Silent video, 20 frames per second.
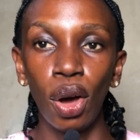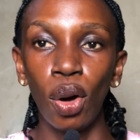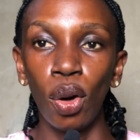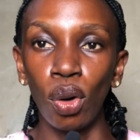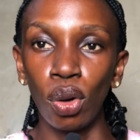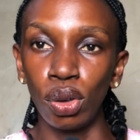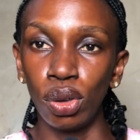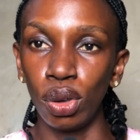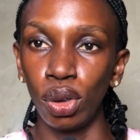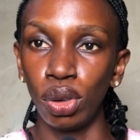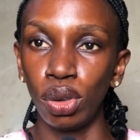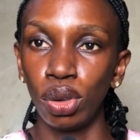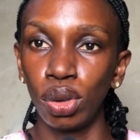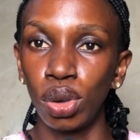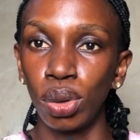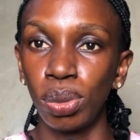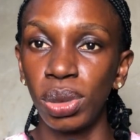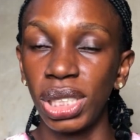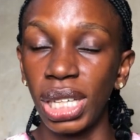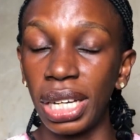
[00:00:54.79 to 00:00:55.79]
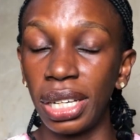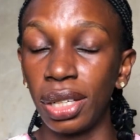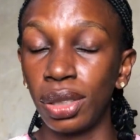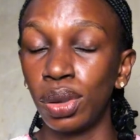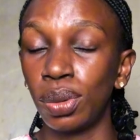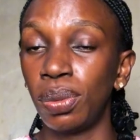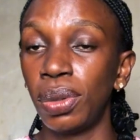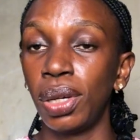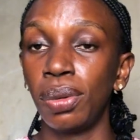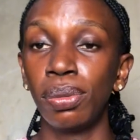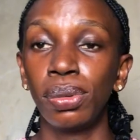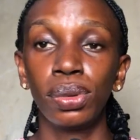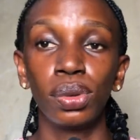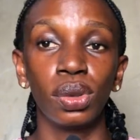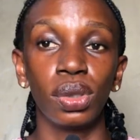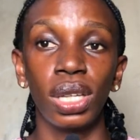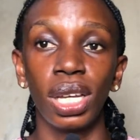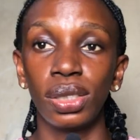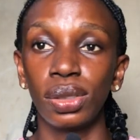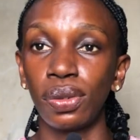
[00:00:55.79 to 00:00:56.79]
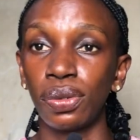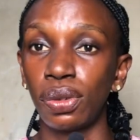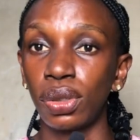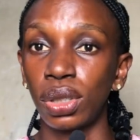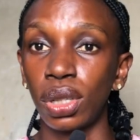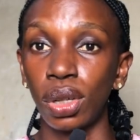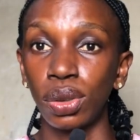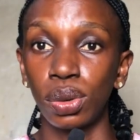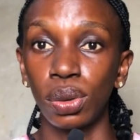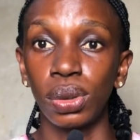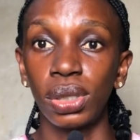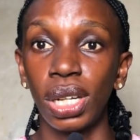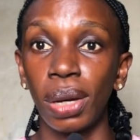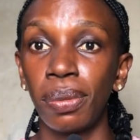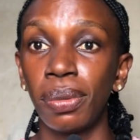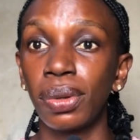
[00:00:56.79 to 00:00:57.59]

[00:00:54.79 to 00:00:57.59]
on your YouTube channel to be able to get a 4,000 watch hour.